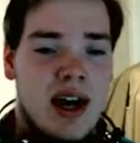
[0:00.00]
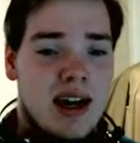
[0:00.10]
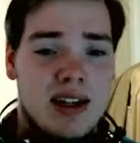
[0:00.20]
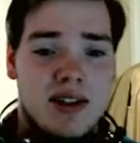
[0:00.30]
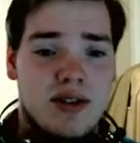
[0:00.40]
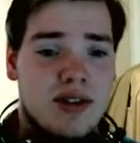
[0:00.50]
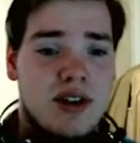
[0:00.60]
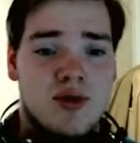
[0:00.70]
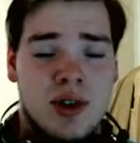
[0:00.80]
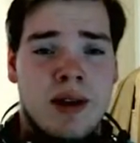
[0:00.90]
It
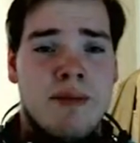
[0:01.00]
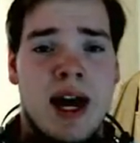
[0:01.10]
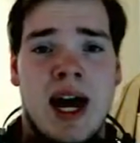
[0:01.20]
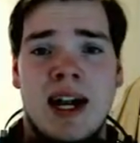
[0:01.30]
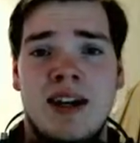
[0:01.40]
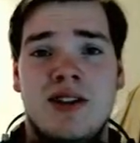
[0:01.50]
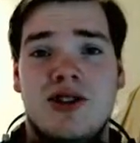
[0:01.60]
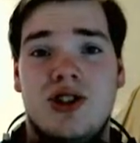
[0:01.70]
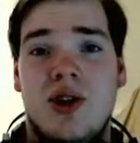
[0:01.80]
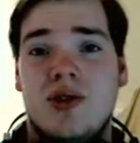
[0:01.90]
does really bad in
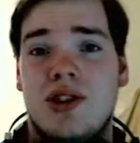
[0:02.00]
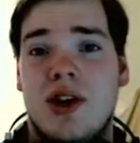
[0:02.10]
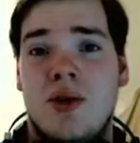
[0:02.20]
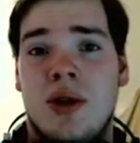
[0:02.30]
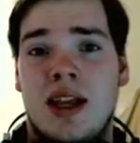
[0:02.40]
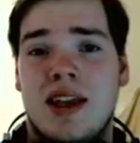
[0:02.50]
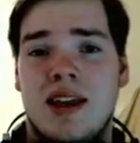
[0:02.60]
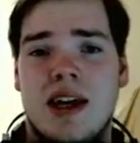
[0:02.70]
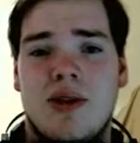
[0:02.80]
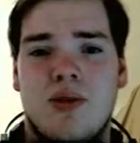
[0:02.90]
Johto, and I
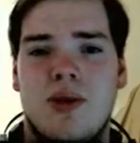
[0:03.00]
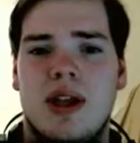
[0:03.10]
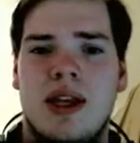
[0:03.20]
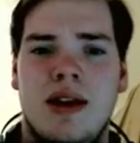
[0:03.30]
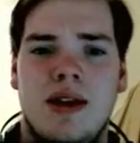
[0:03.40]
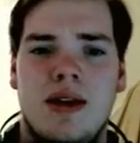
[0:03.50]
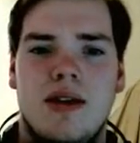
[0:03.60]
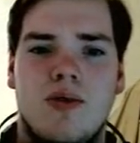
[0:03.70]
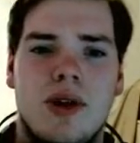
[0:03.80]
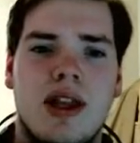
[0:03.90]
think that really
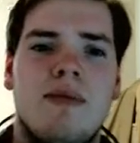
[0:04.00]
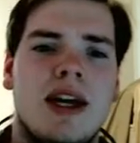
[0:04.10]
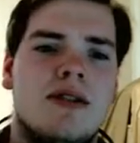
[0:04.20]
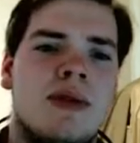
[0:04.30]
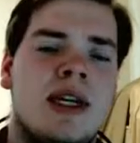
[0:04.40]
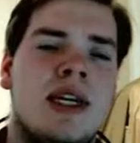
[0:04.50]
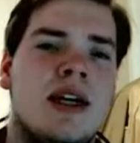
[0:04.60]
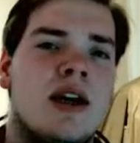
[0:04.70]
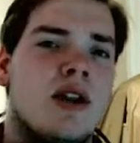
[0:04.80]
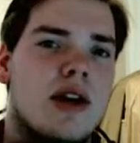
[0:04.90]
makes me
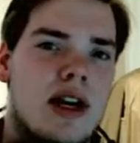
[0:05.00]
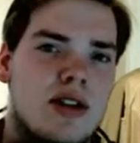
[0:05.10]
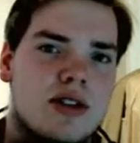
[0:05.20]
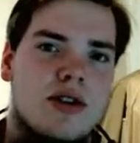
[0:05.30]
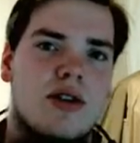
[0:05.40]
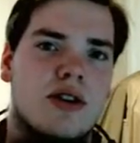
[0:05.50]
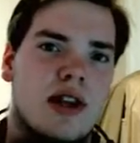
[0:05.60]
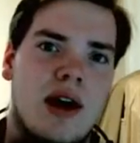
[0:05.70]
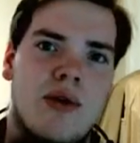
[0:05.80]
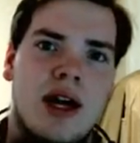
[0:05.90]
look at a starter
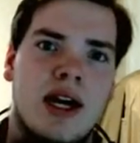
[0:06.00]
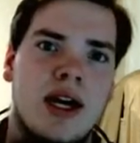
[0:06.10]
that way.